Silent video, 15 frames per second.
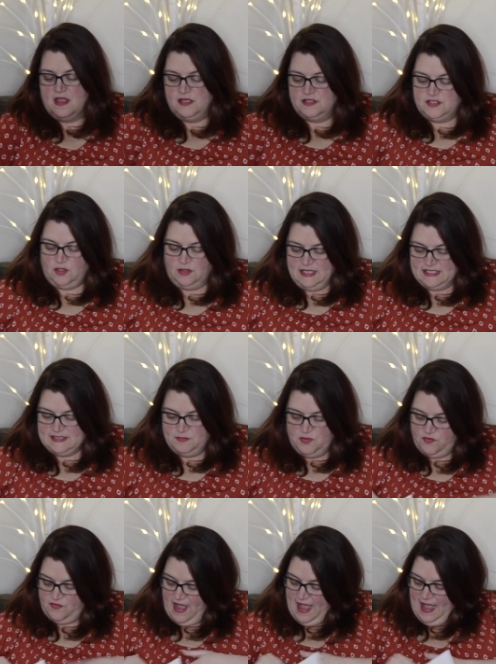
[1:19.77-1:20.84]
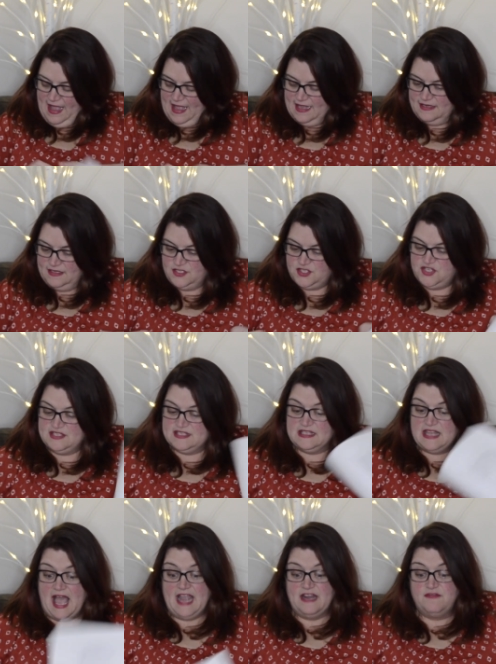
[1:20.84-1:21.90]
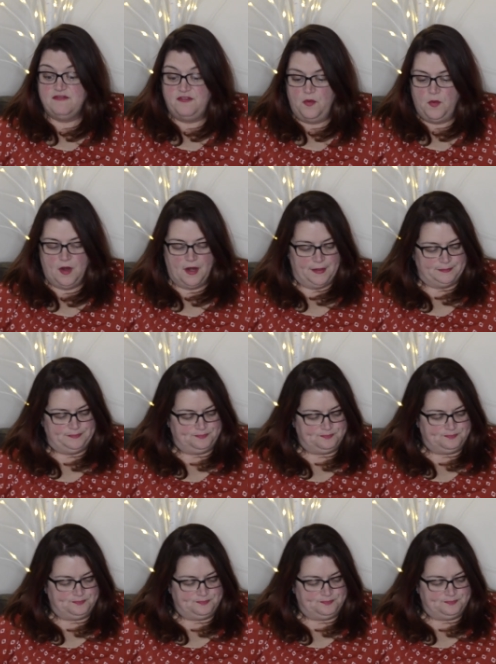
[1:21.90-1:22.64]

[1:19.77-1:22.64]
So let's move on to slide 4.